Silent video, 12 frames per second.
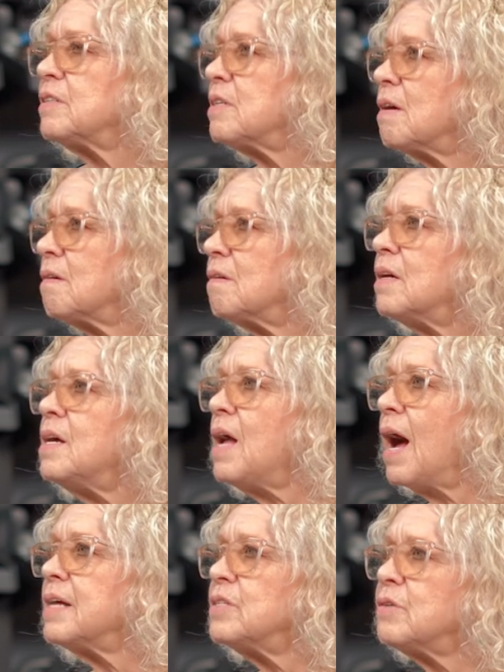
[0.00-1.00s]
So,
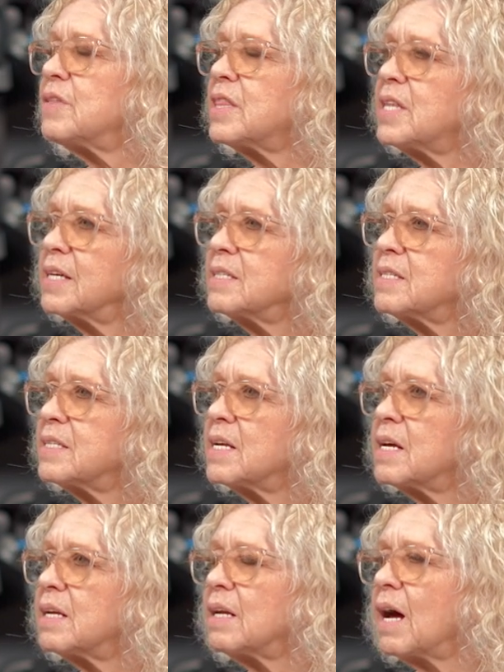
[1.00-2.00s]
I do the things
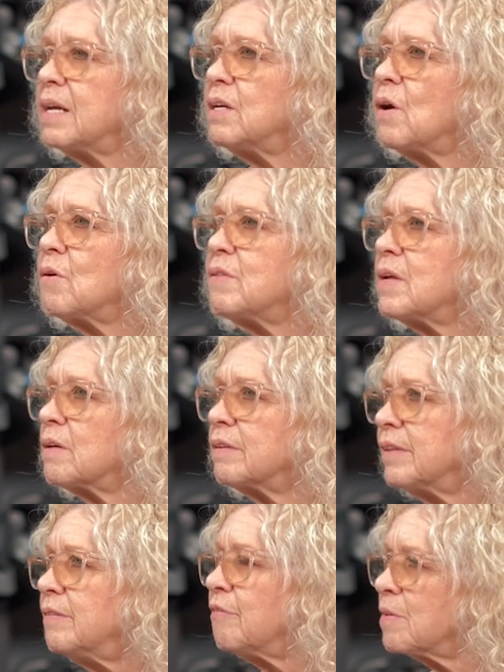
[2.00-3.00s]
that I know that
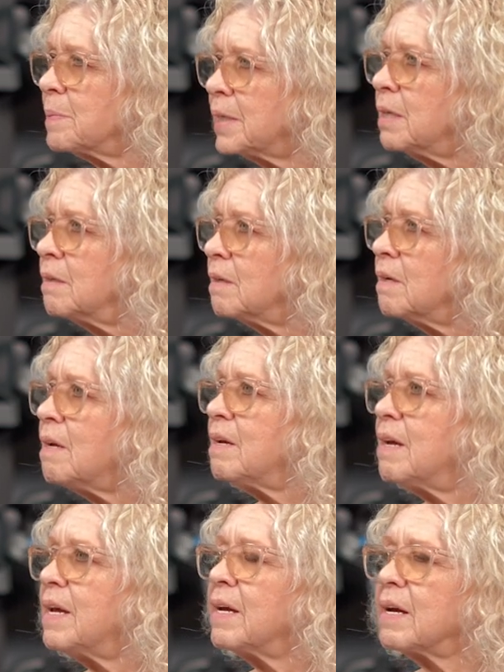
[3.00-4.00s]
are good for me
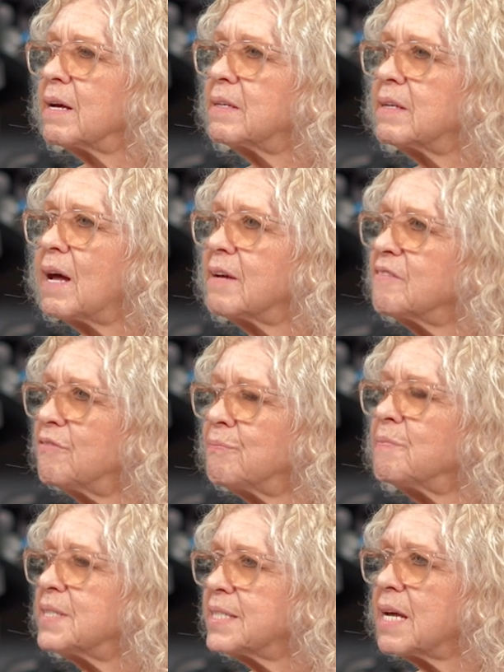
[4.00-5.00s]
and
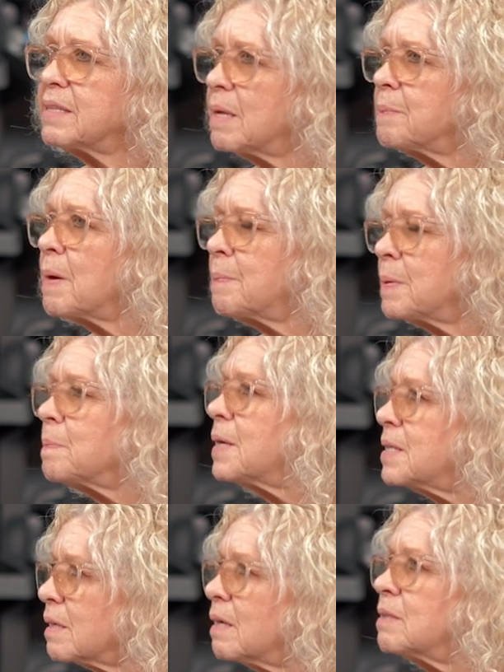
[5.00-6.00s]
I've set them up in
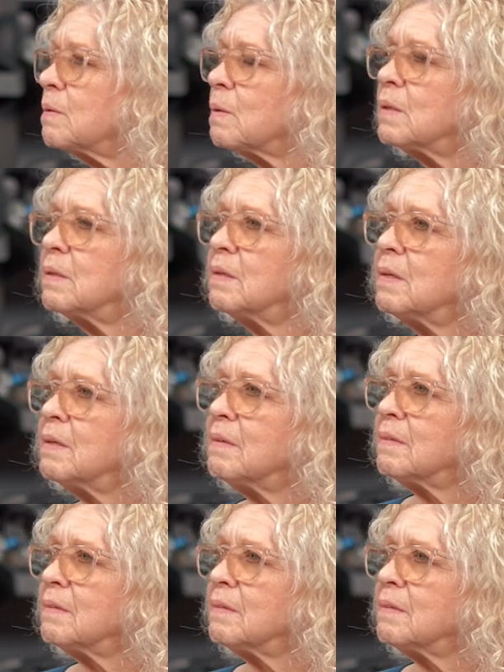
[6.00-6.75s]
my schedule.